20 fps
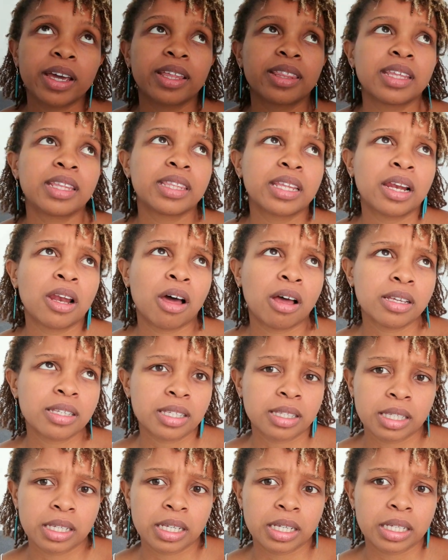and then the
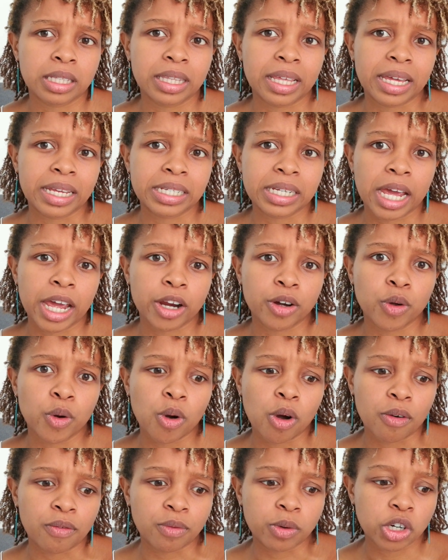last thing that I know
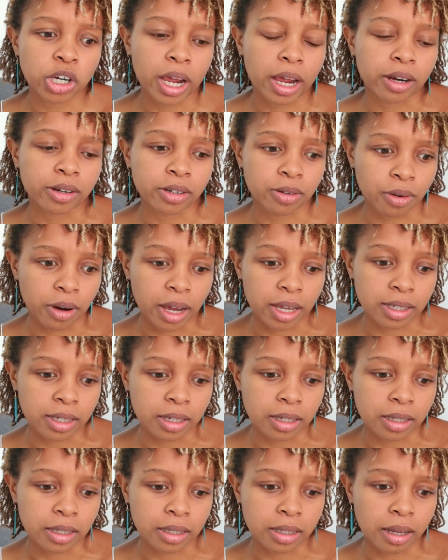of which
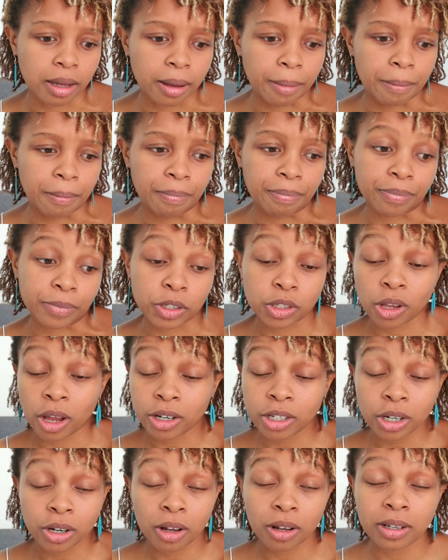characterizes
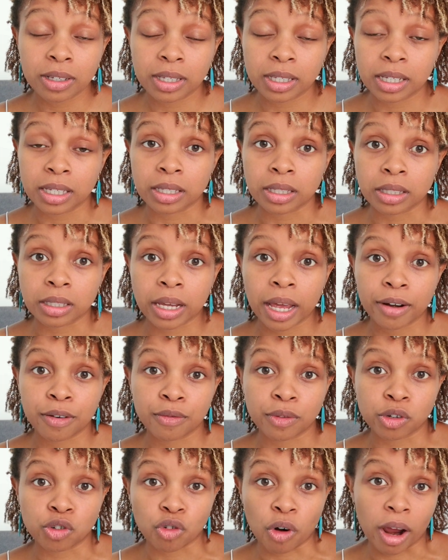starter locks is kind
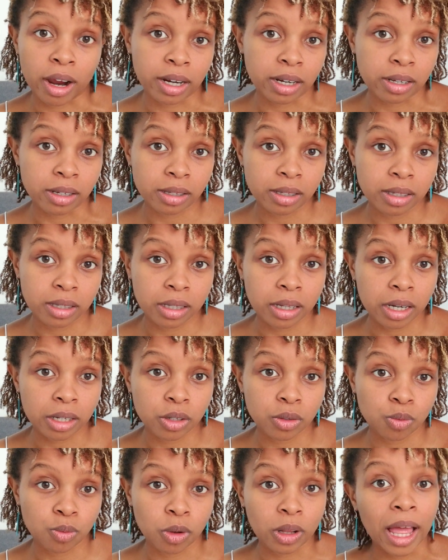of the dryness
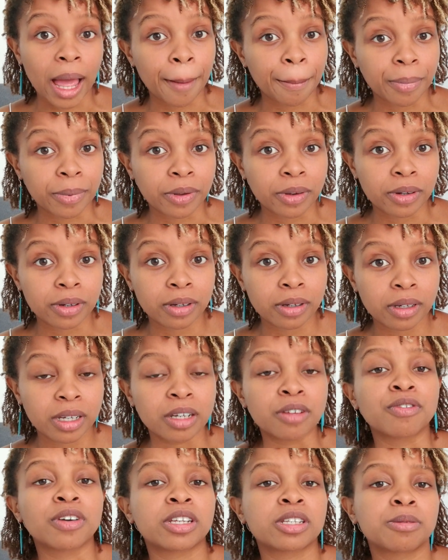that will happen
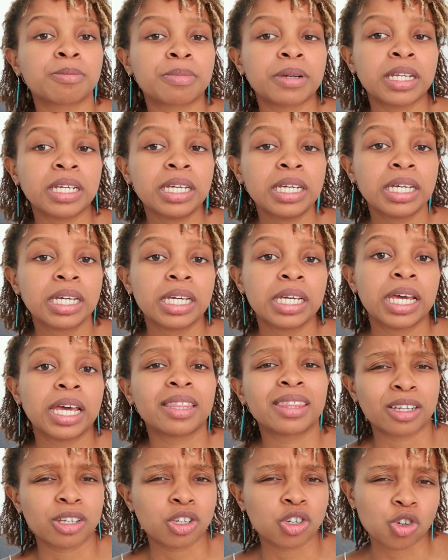inevitably,
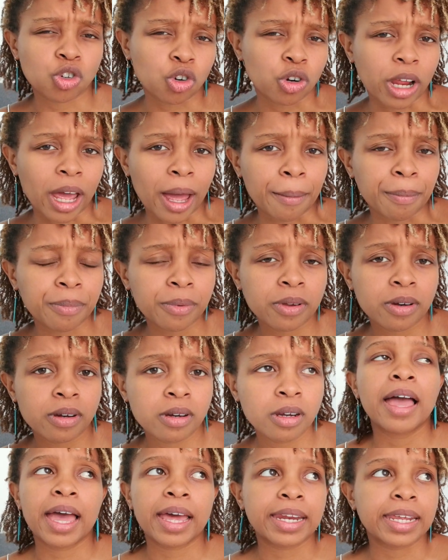and that it should
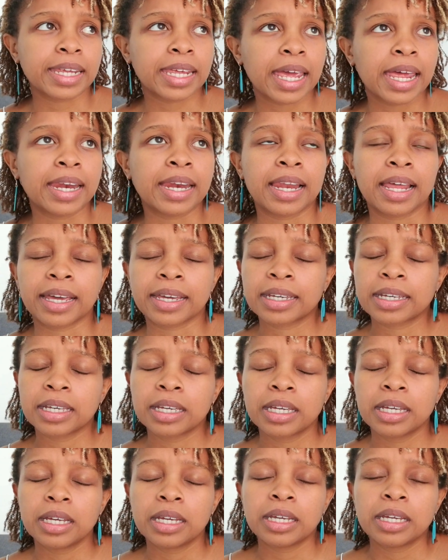happen. And again, like
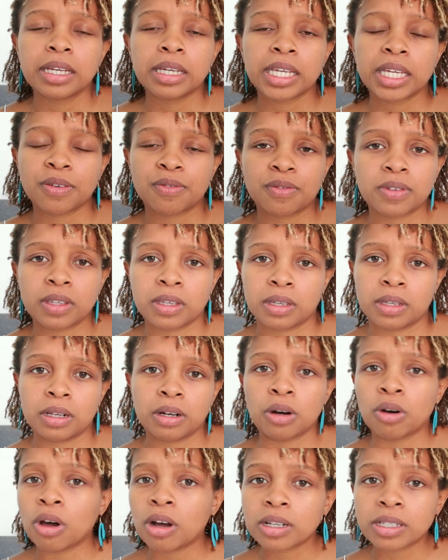if
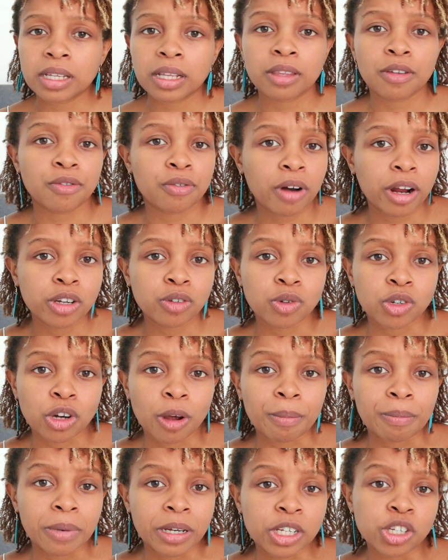the locks at the front which
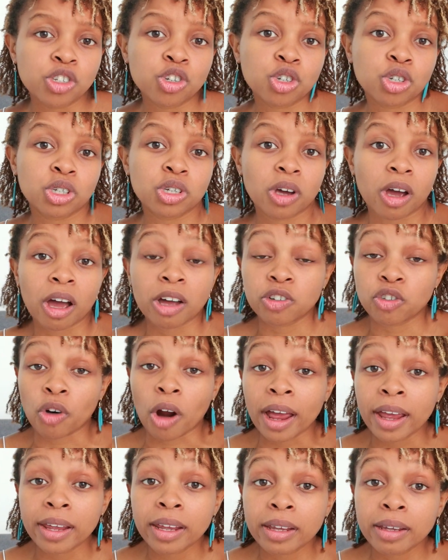are bleached are
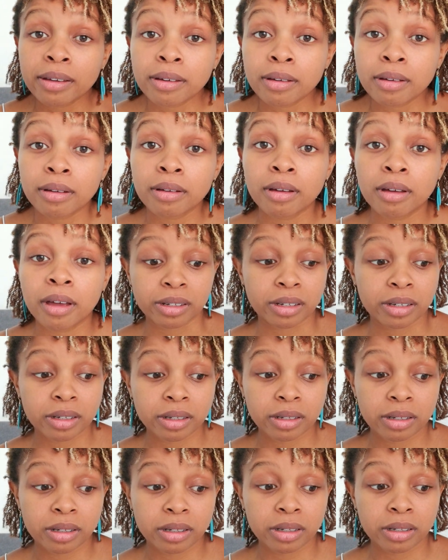drying,
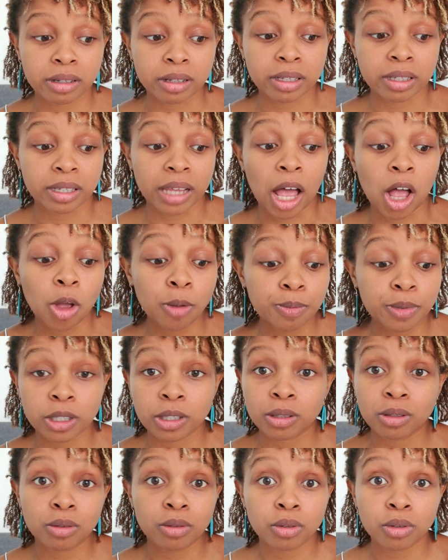and this helps